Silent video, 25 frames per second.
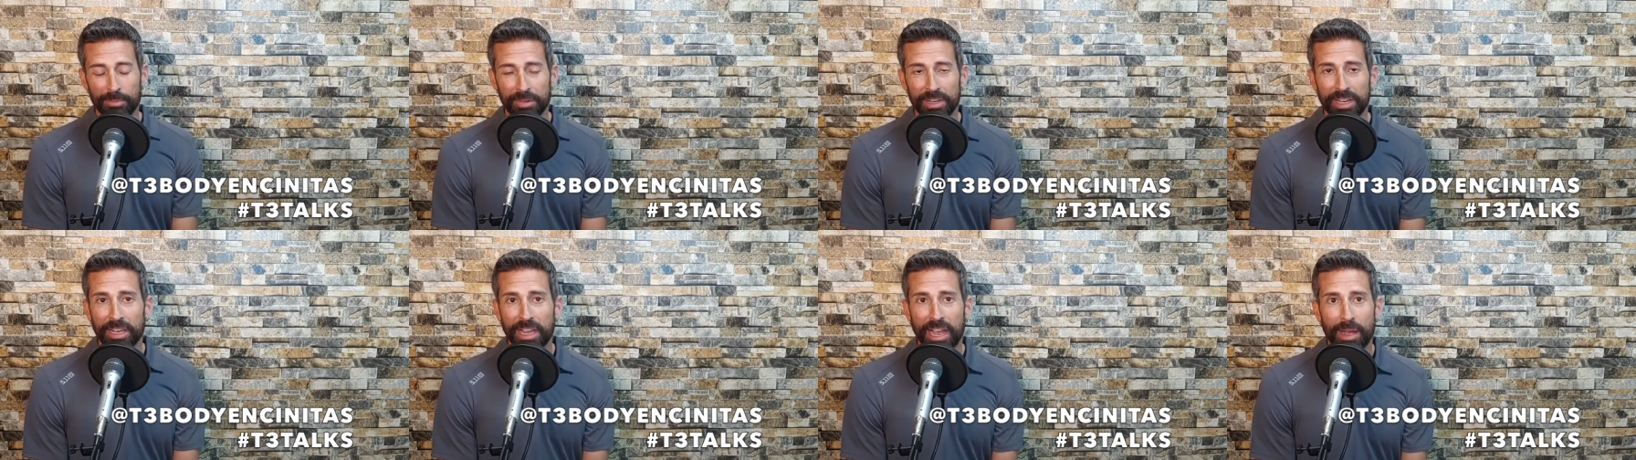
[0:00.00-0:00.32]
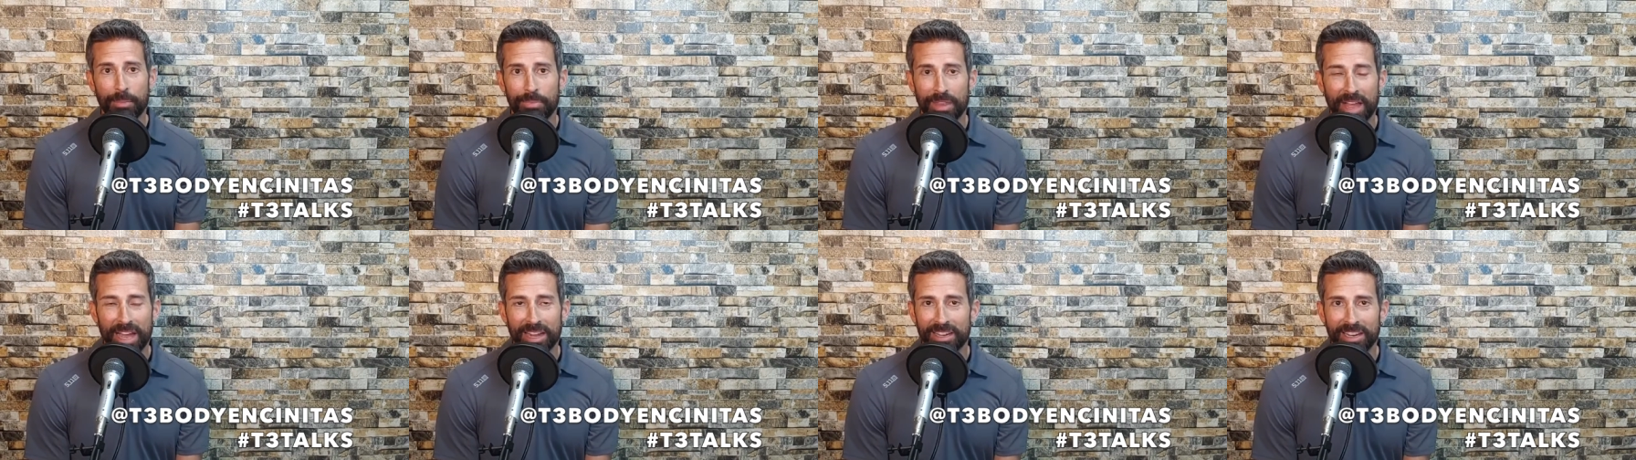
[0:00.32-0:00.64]
ne- I'm
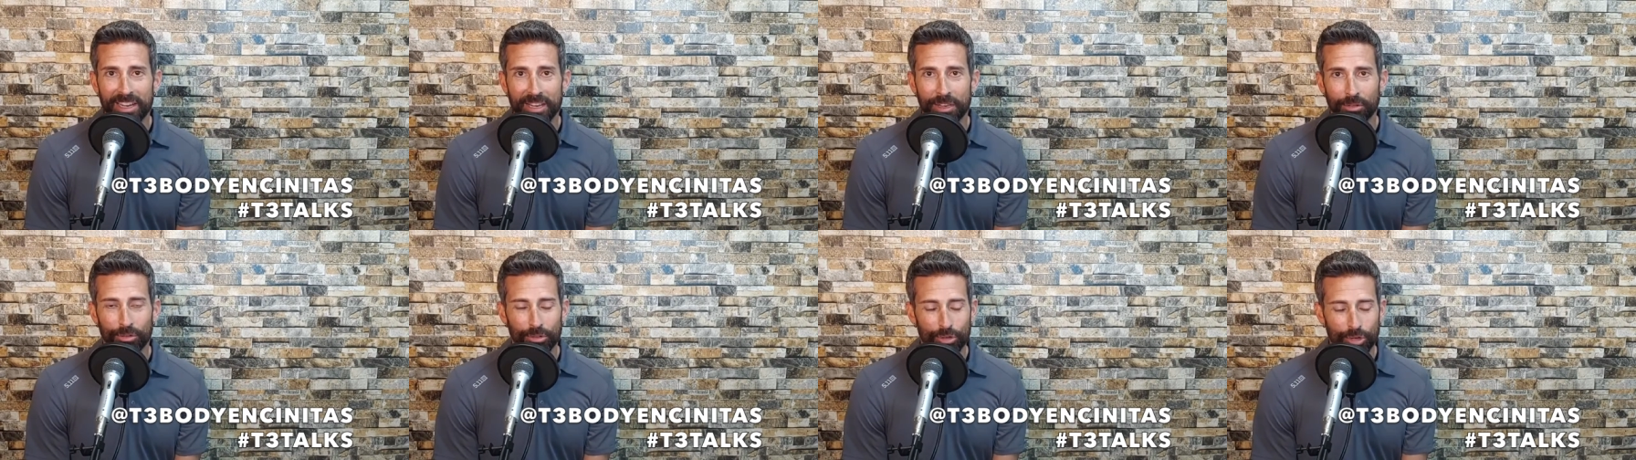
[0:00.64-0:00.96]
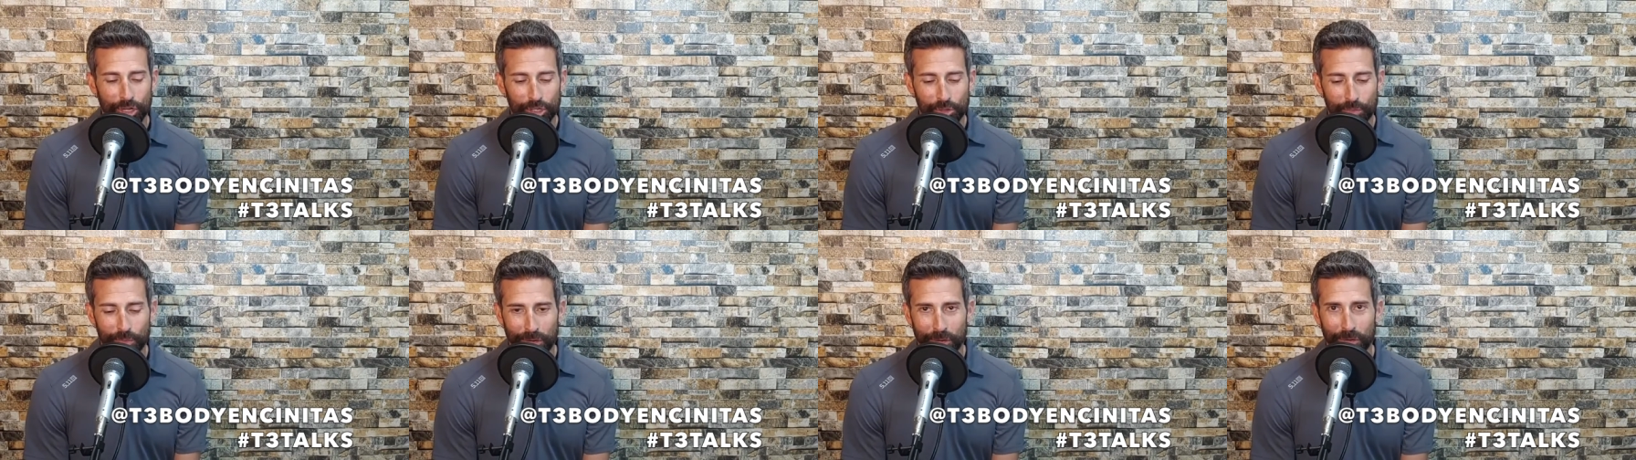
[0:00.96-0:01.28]
not Neo,
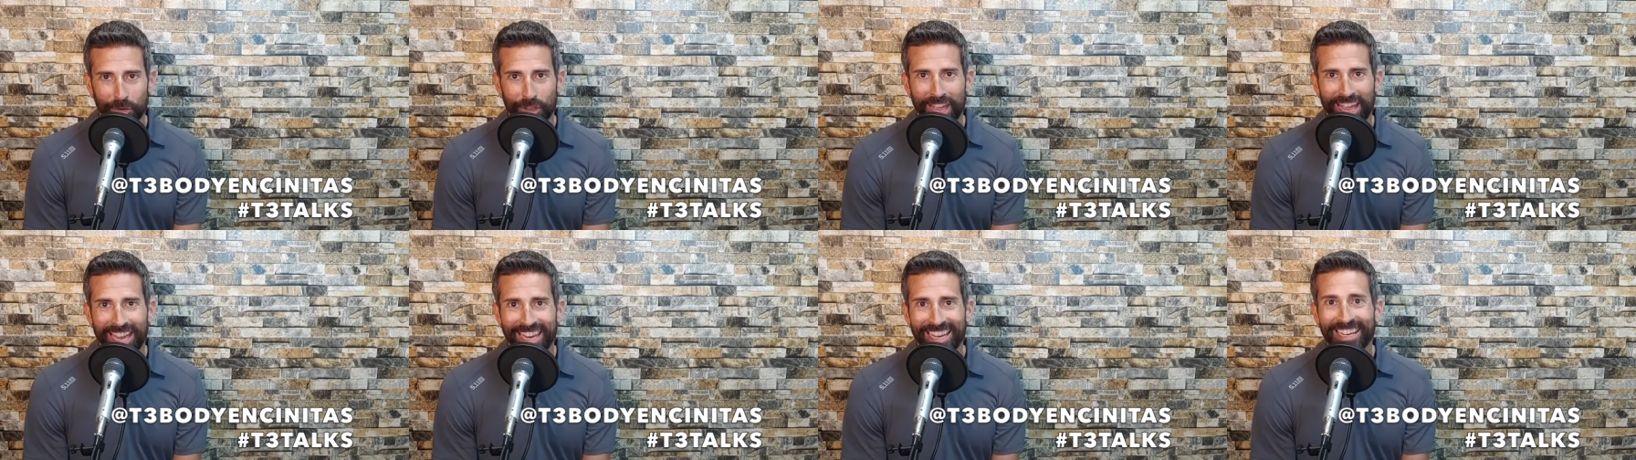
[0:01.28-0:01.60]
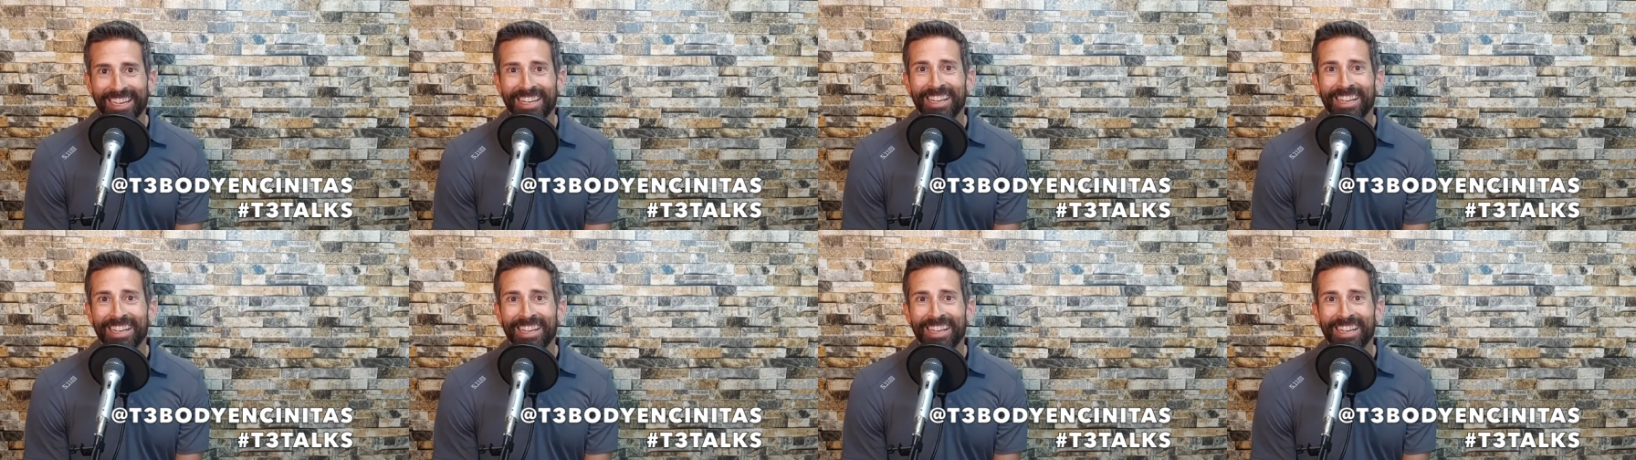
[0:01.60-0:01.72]
trust me, okay?